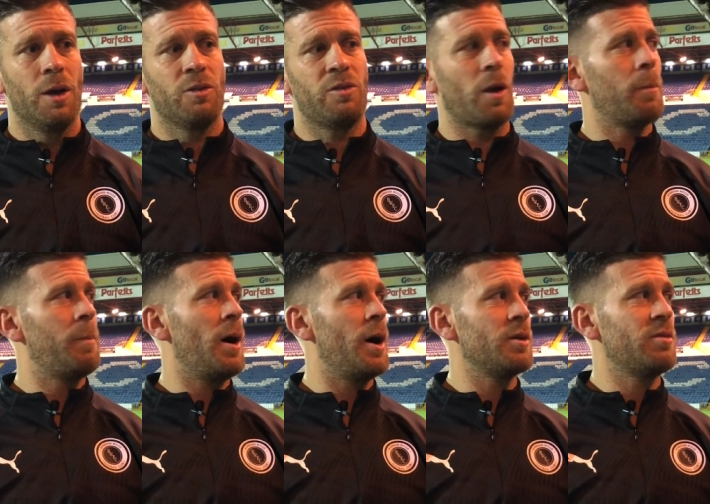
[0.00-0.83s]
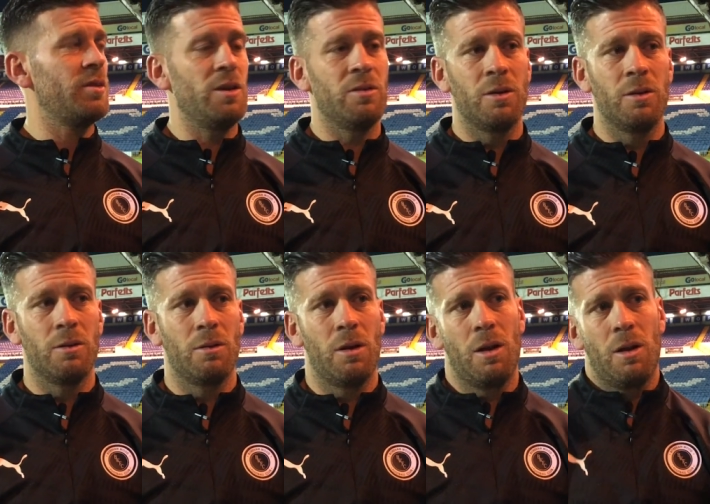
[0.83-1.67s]
second part of the season, and
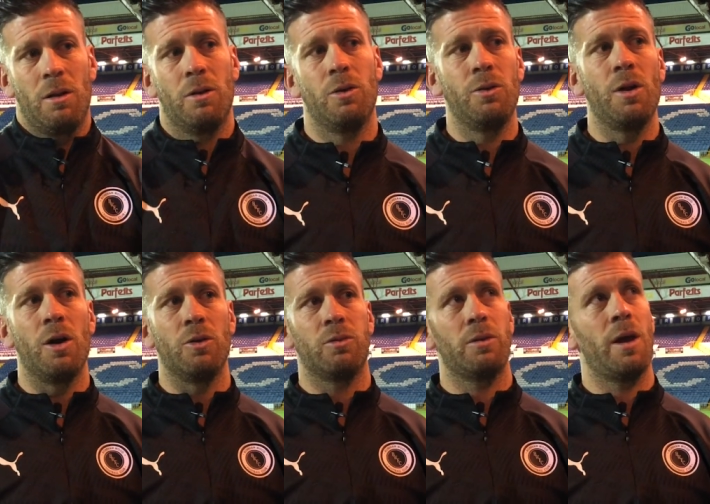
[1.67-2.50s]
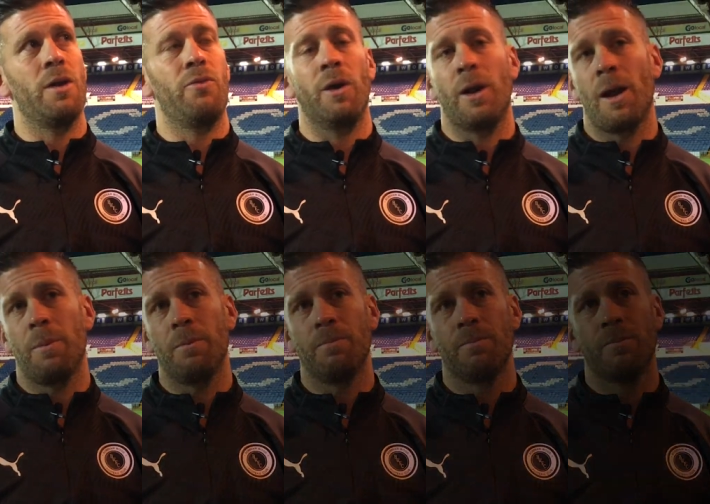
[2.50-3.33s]
who knows, anything can happen.